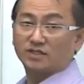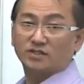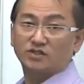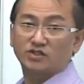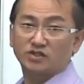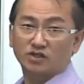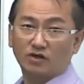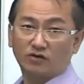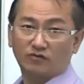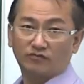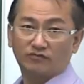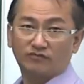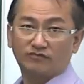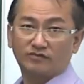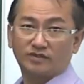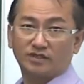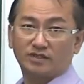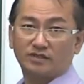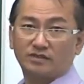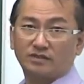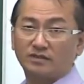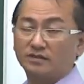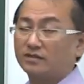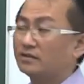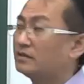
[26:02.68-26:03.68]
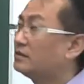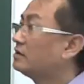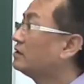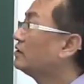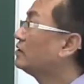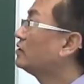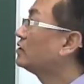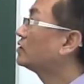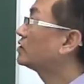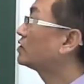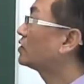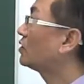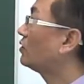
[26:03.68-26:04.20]
solved.
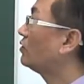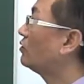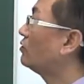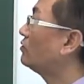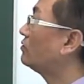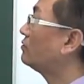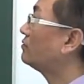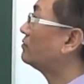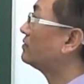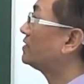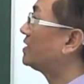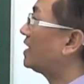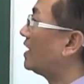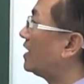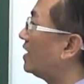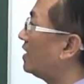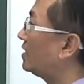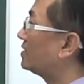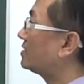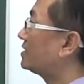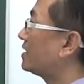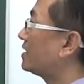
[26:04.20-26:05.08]
So there are